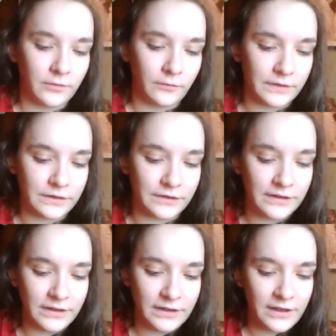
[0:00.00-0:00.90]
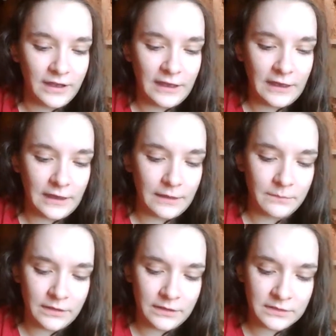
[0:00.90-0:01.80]
Go figure.
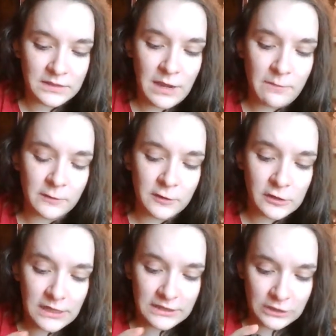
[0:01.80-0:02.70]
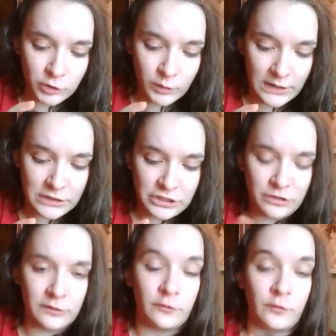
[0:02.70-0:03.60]
They look like they tried to
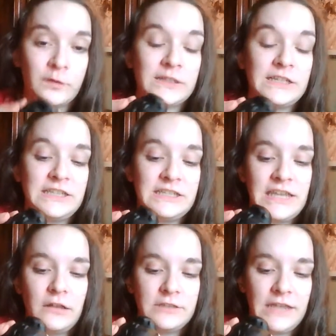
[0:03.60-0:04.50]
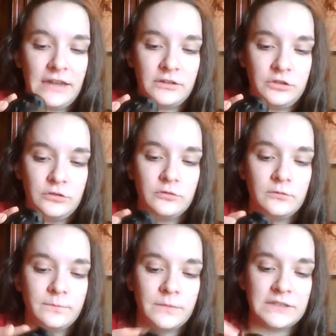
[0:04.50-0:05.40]
do a really detailed tattoo.